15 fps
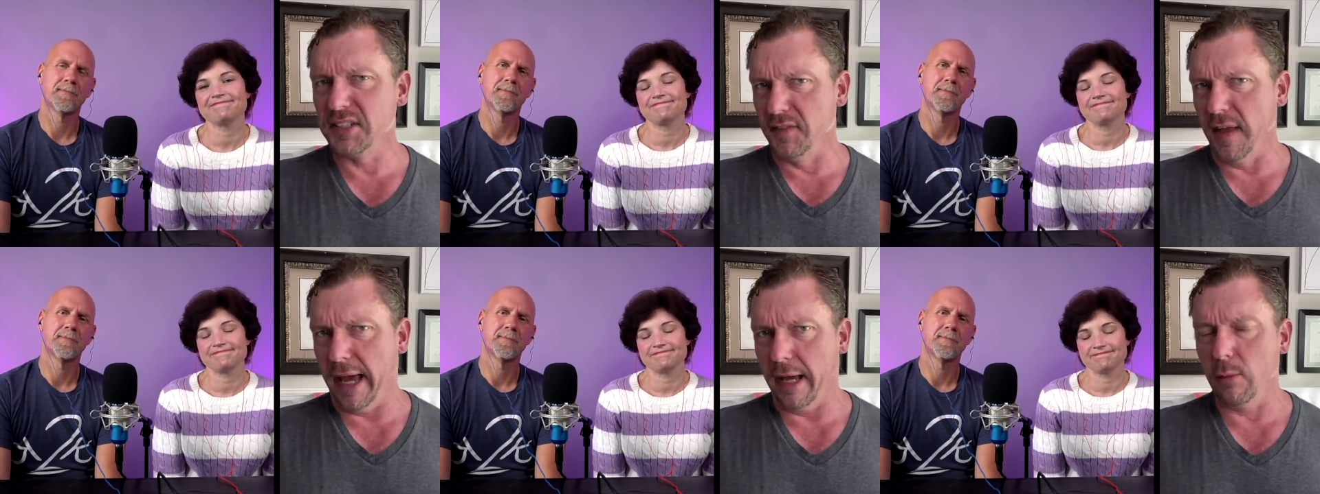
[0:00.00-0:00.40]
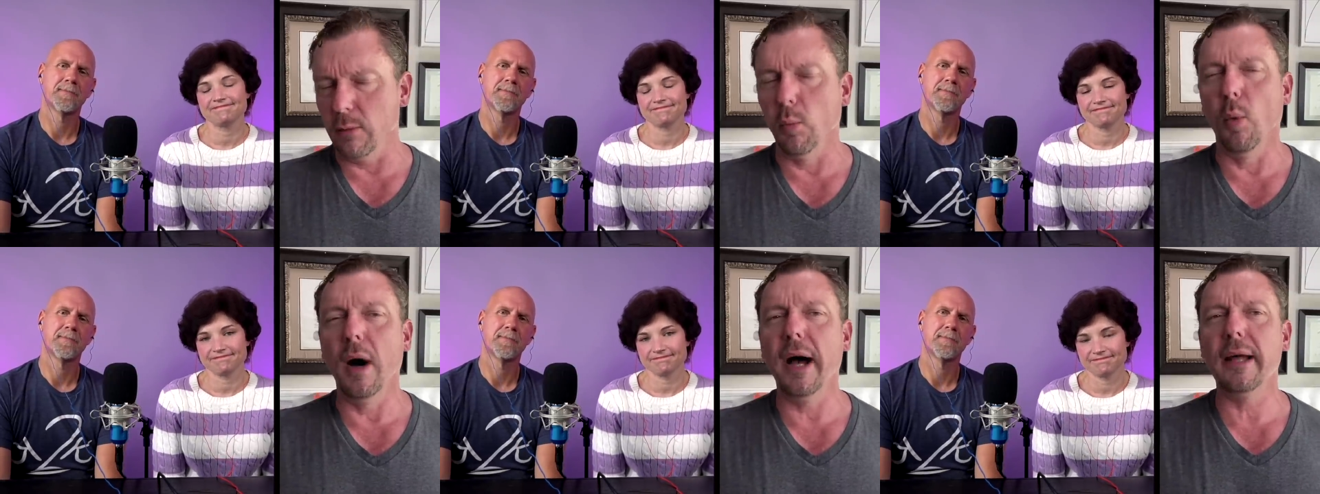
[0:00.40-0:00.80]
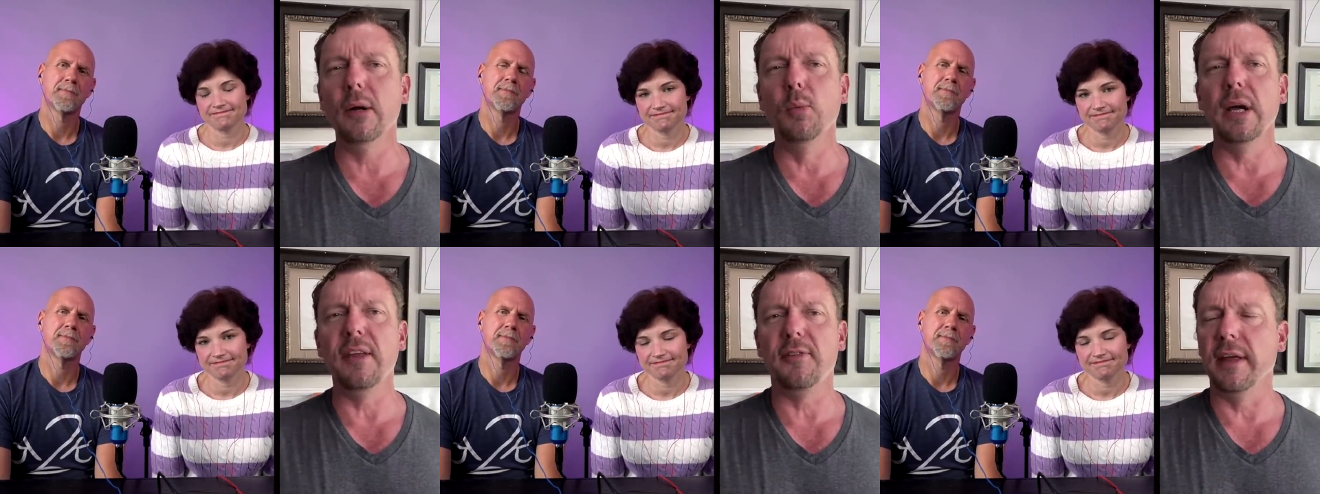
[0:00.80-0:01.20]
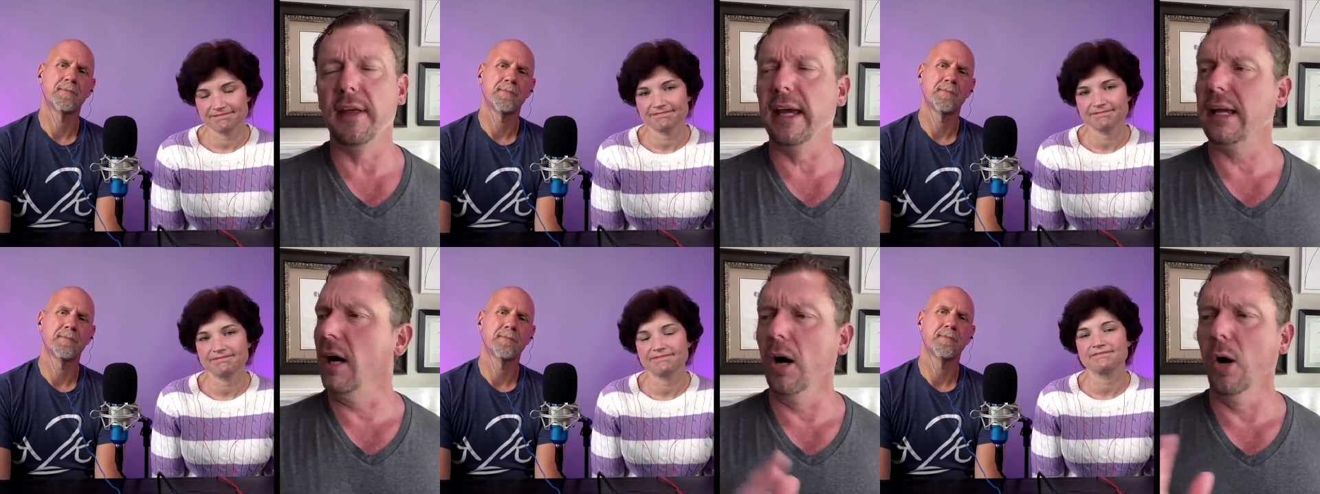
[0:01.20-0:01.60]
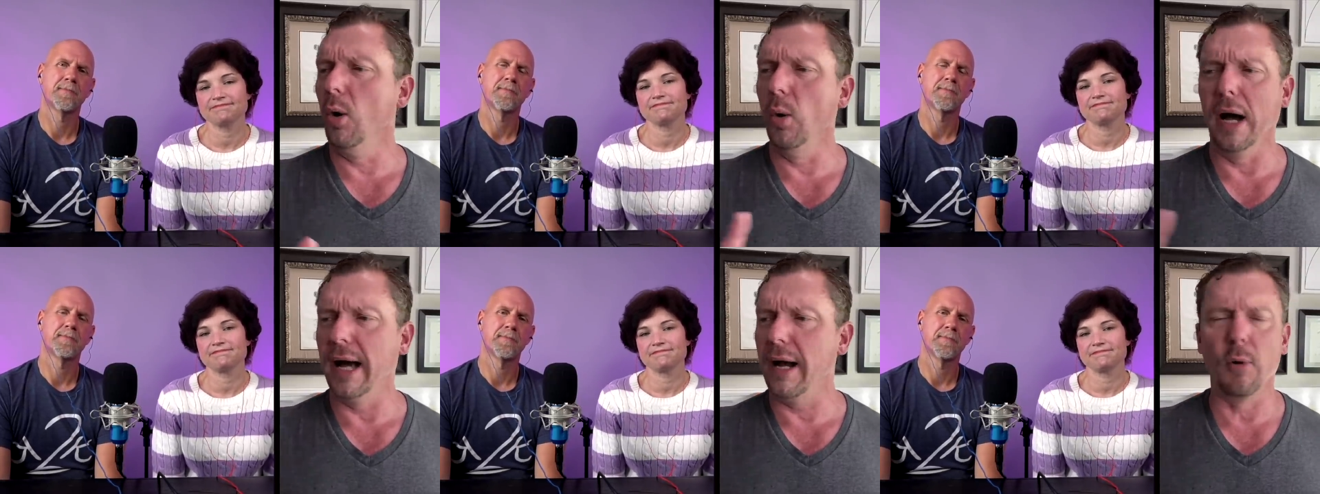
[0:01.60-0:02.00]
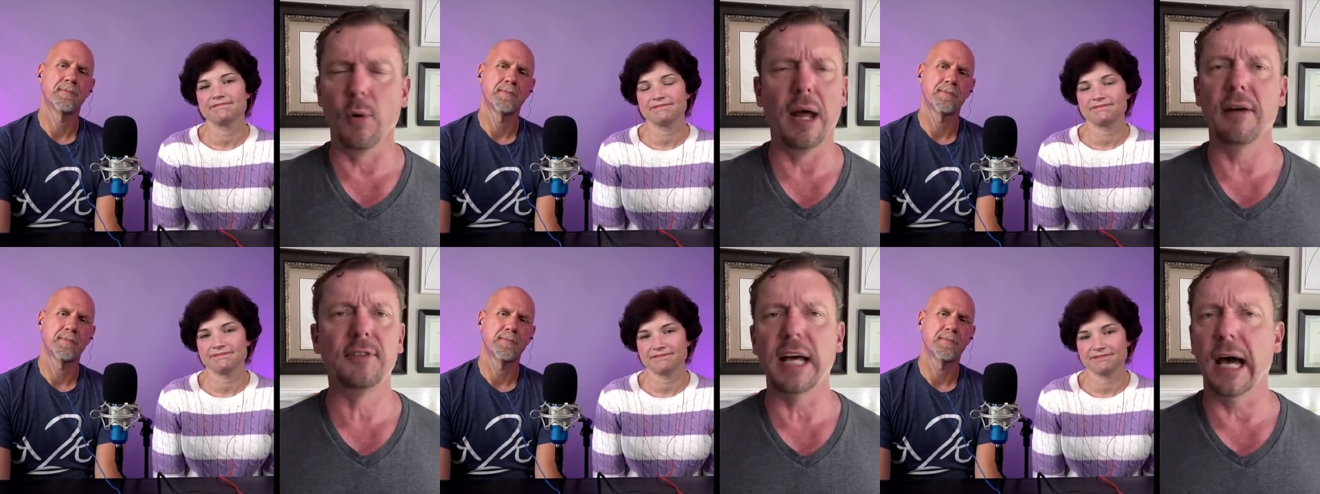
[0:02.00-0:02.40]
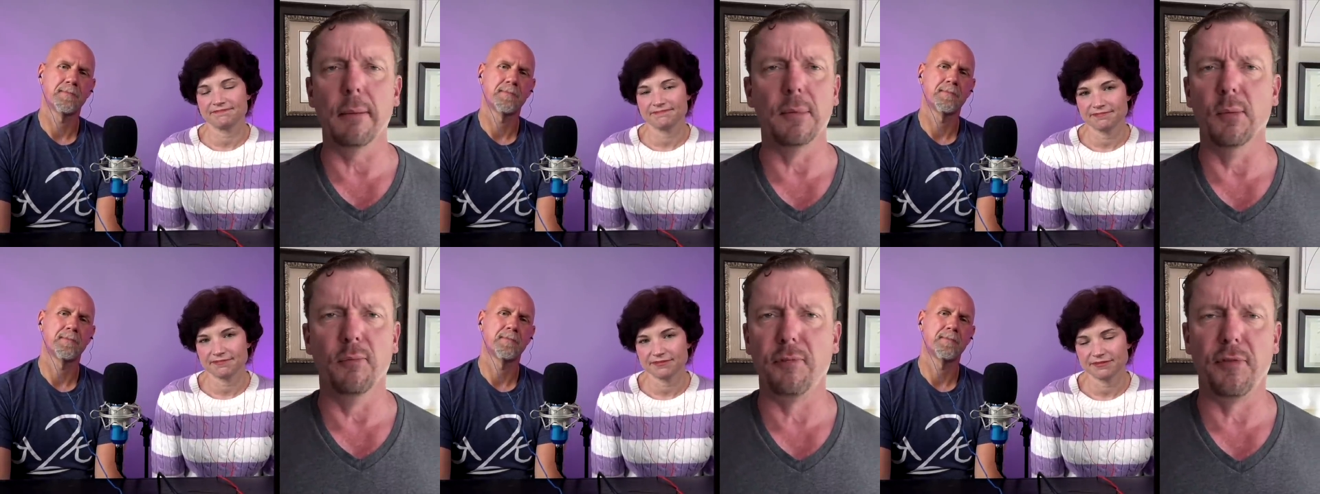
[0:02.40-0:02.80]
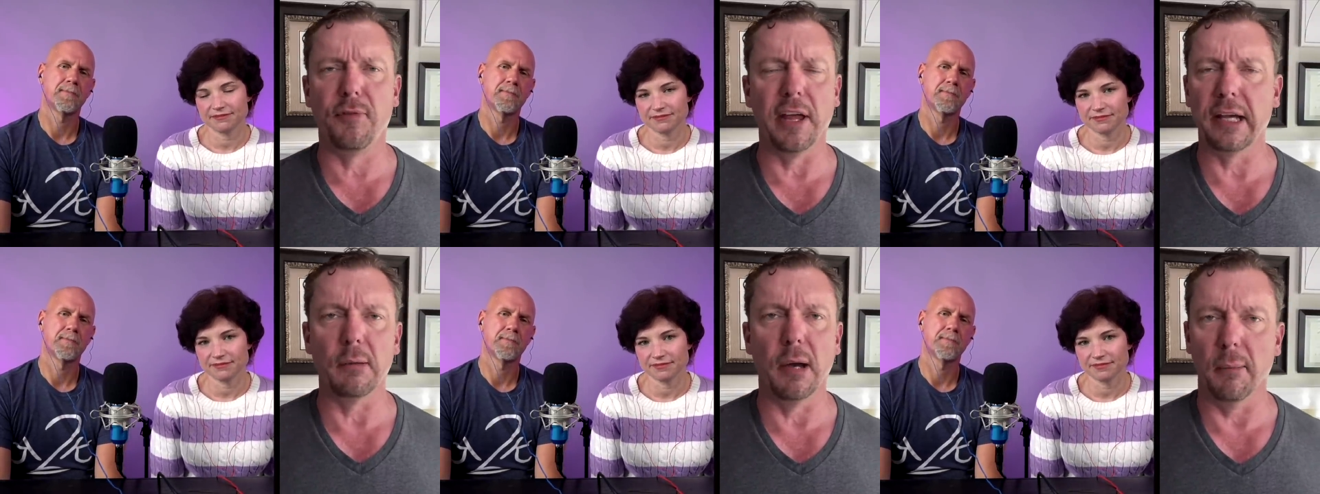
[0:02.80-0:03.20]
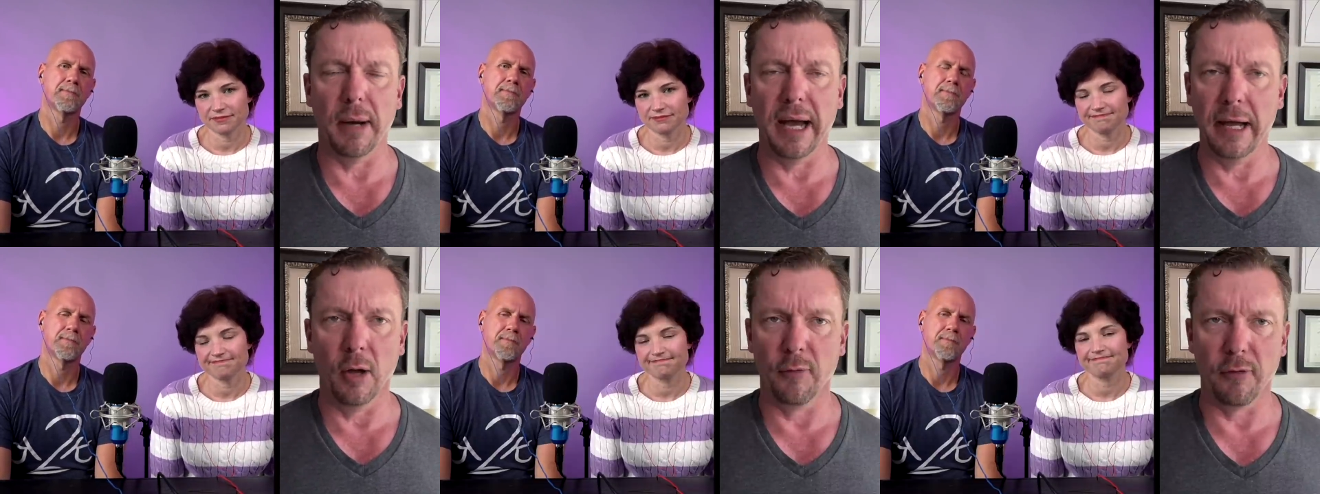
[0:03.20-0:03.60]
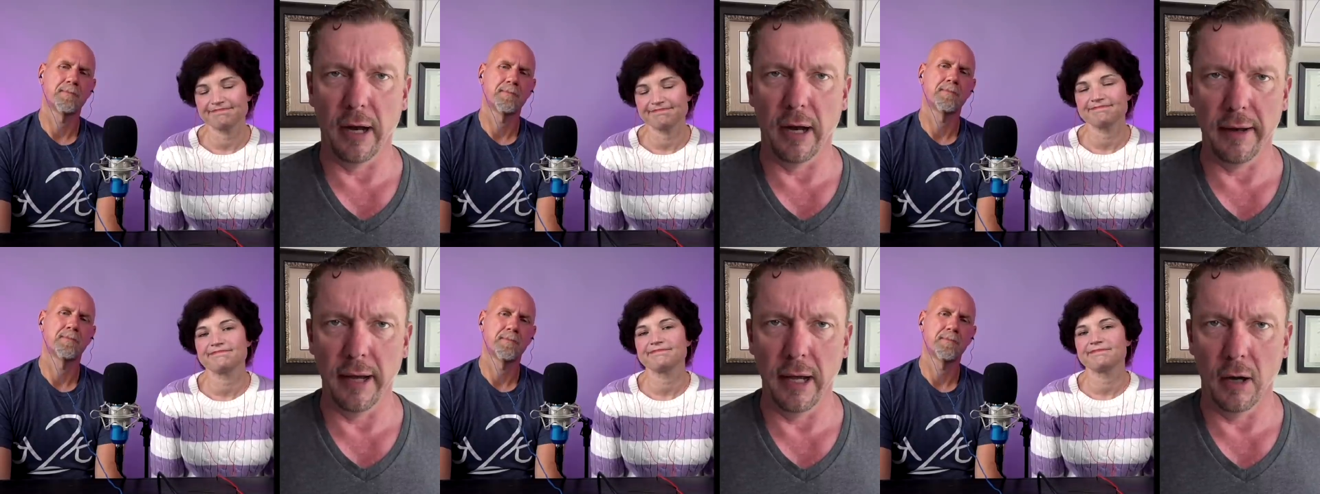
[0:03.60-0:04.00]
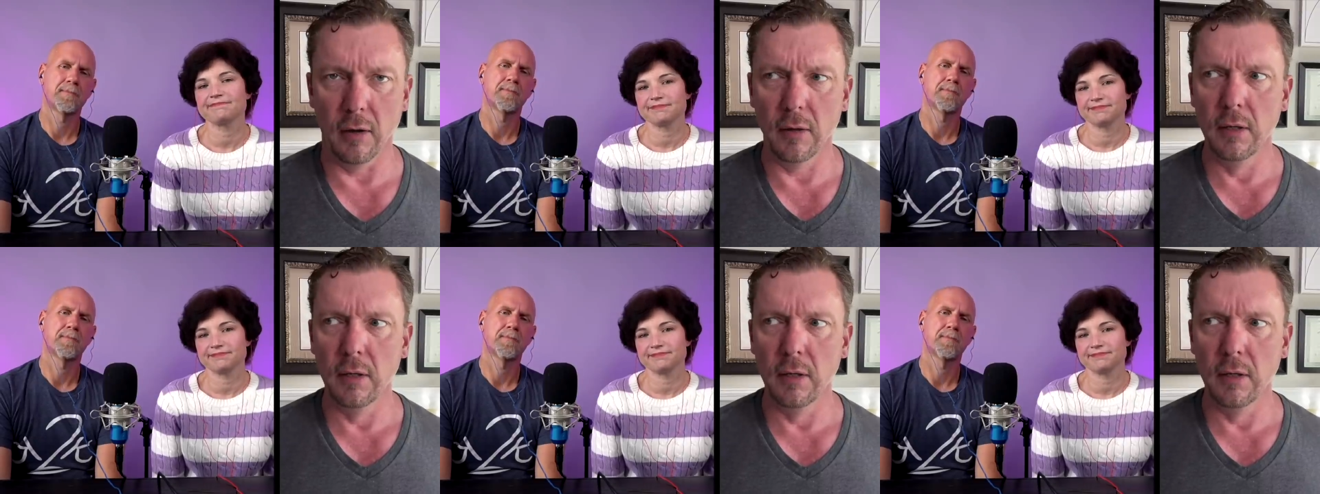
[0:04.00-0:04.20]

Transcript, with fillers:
Speaker 1: that? Why do we think, oh, I don't have time to think about my health right now?